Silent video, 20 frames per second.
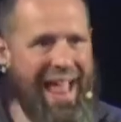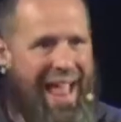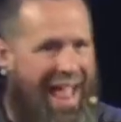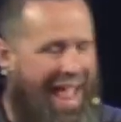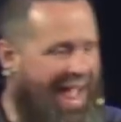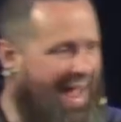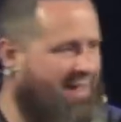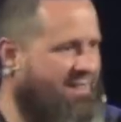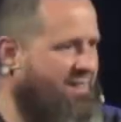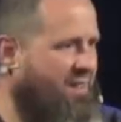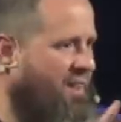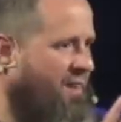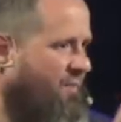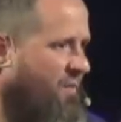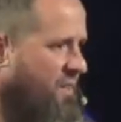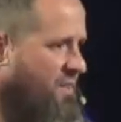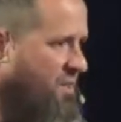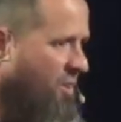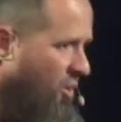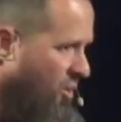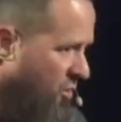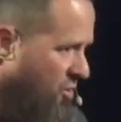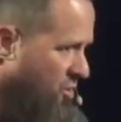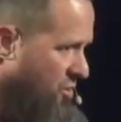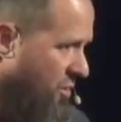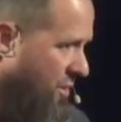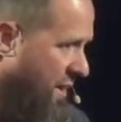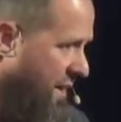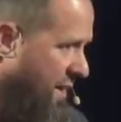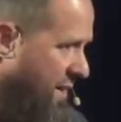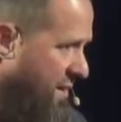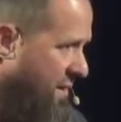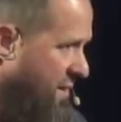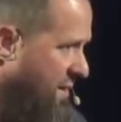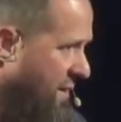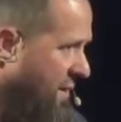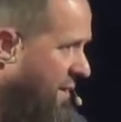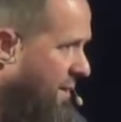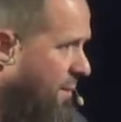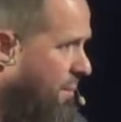in the act of
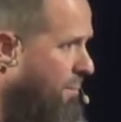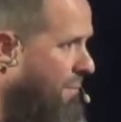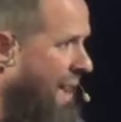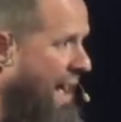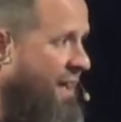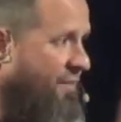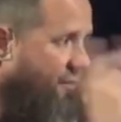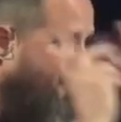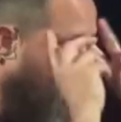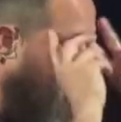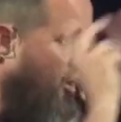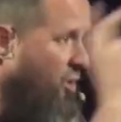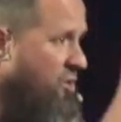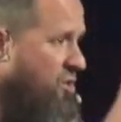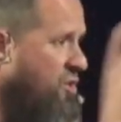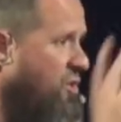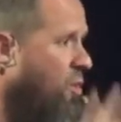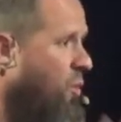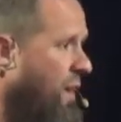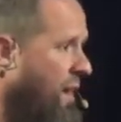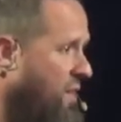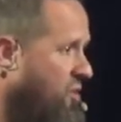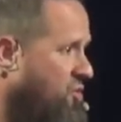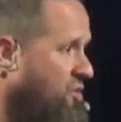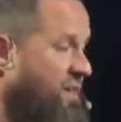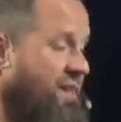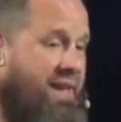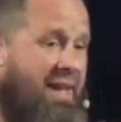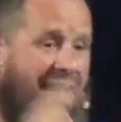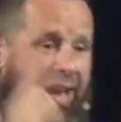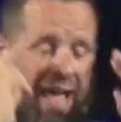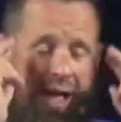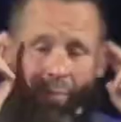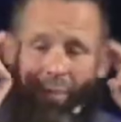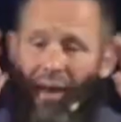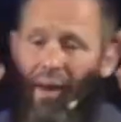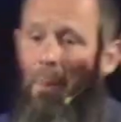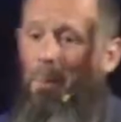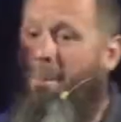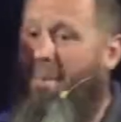adultery, my first question,
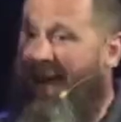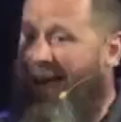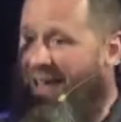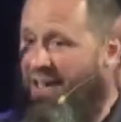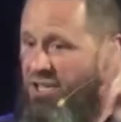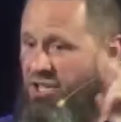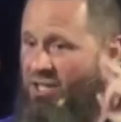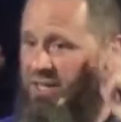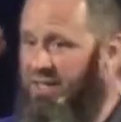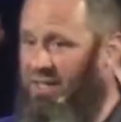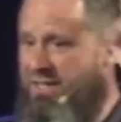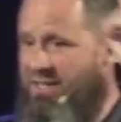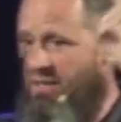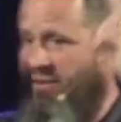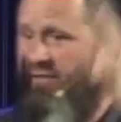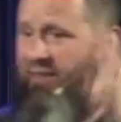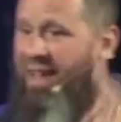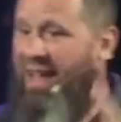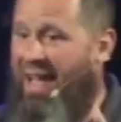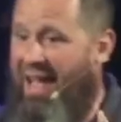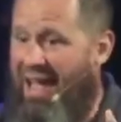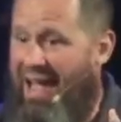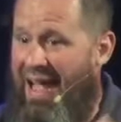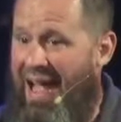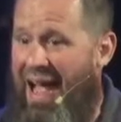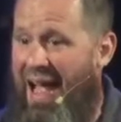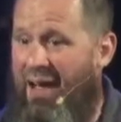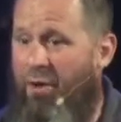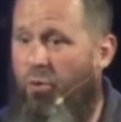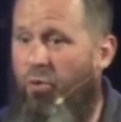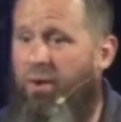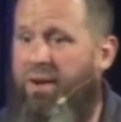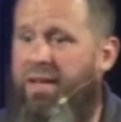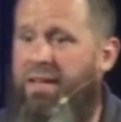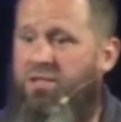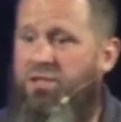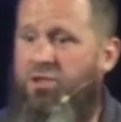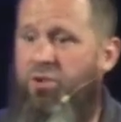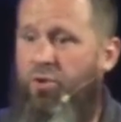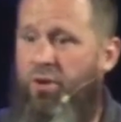and I'm an imaginative guy, I
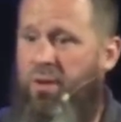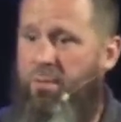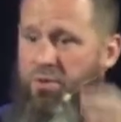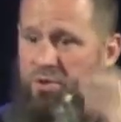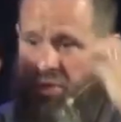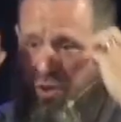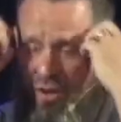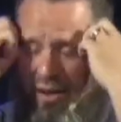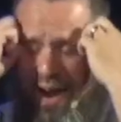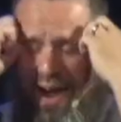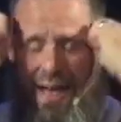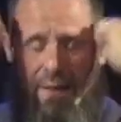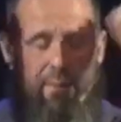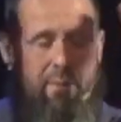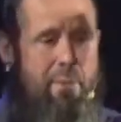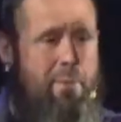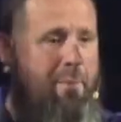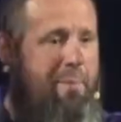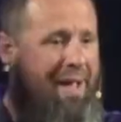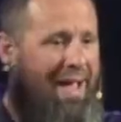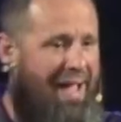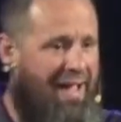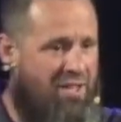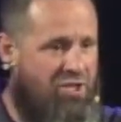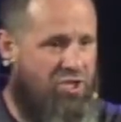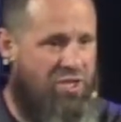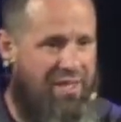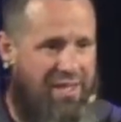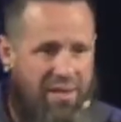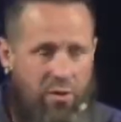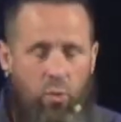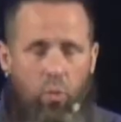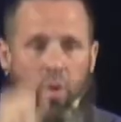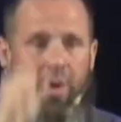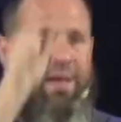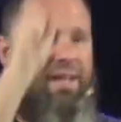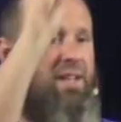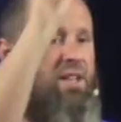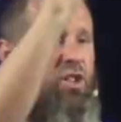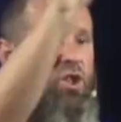read scripture, I'm
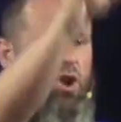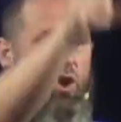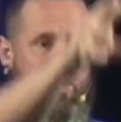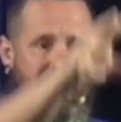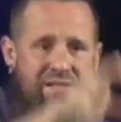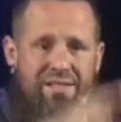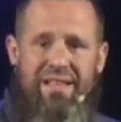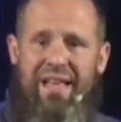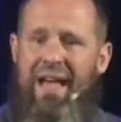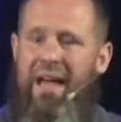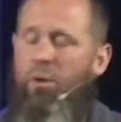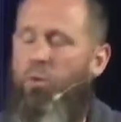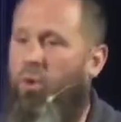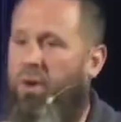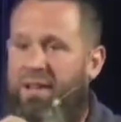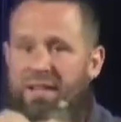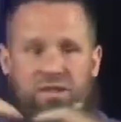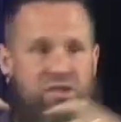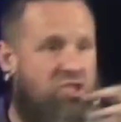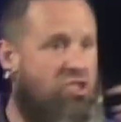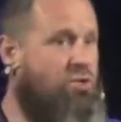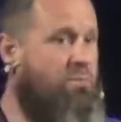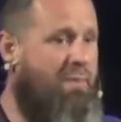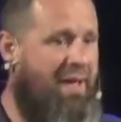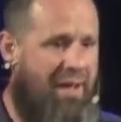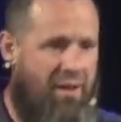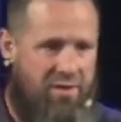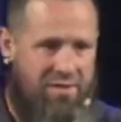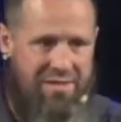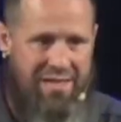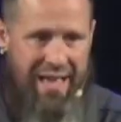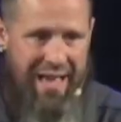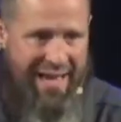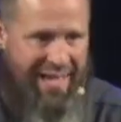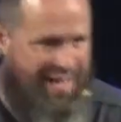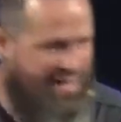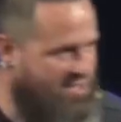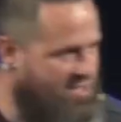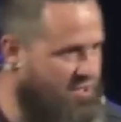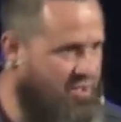imagining what it looks like, what it
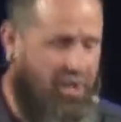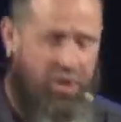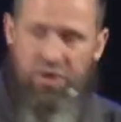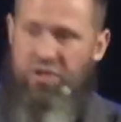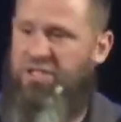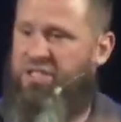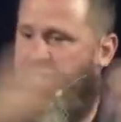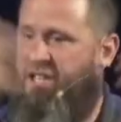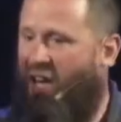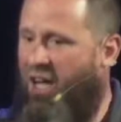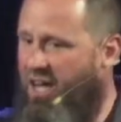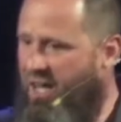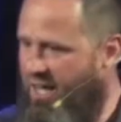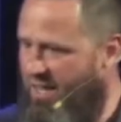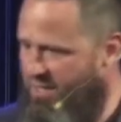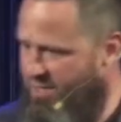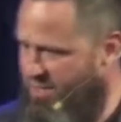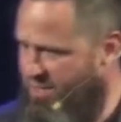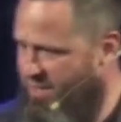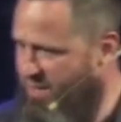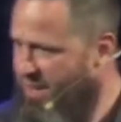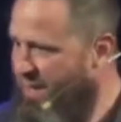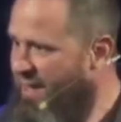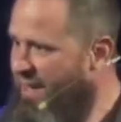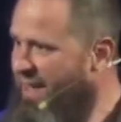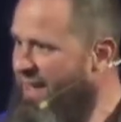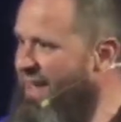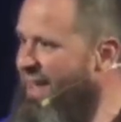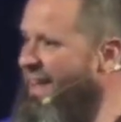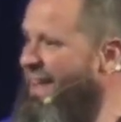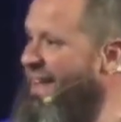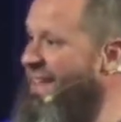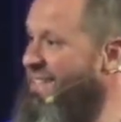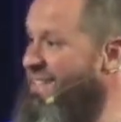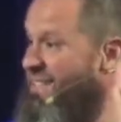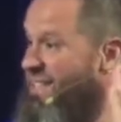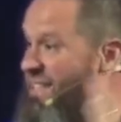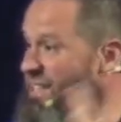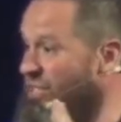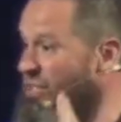smells like. Is there dust?
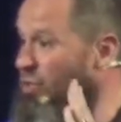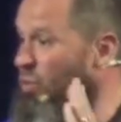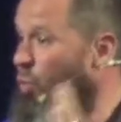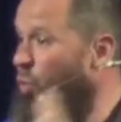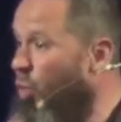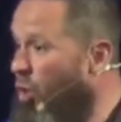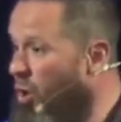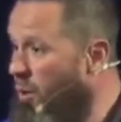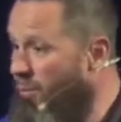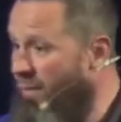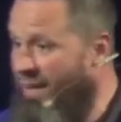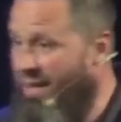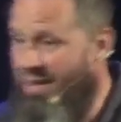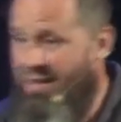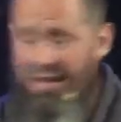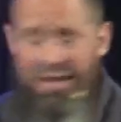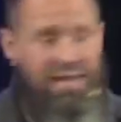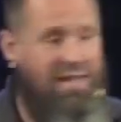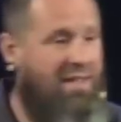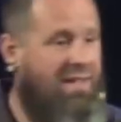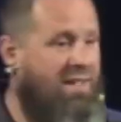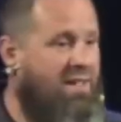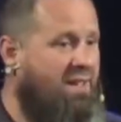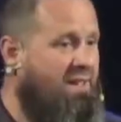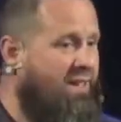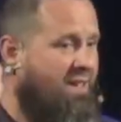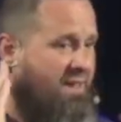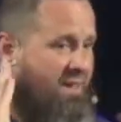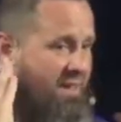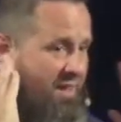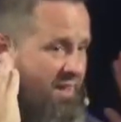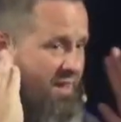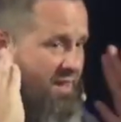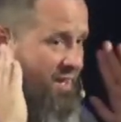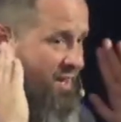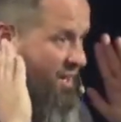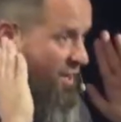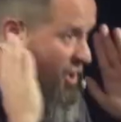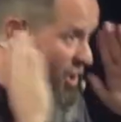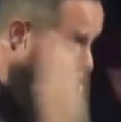Is this woman
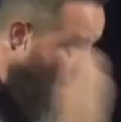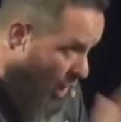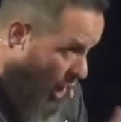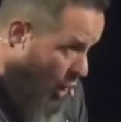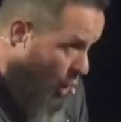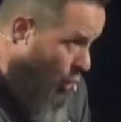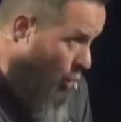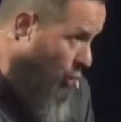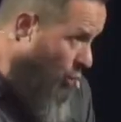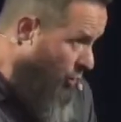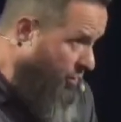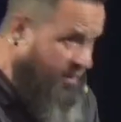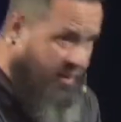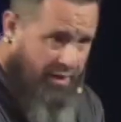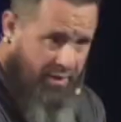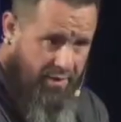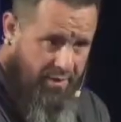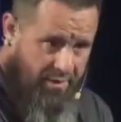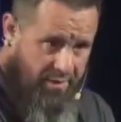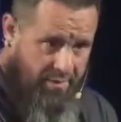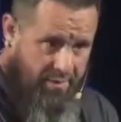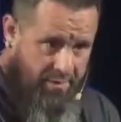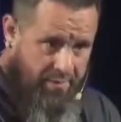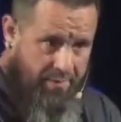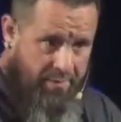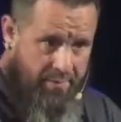clothed?